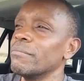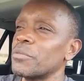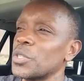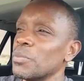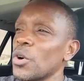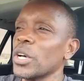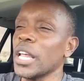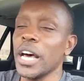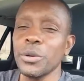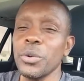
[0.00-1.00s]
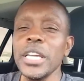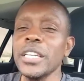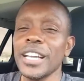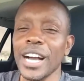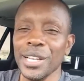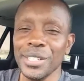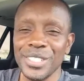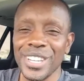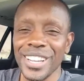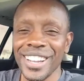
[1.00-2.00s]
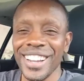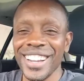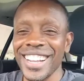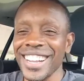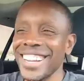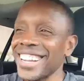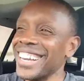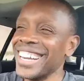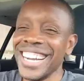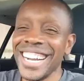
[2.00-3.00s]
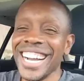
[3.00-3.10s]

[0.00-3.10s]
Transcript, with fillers: smoke a lot of weed in college. you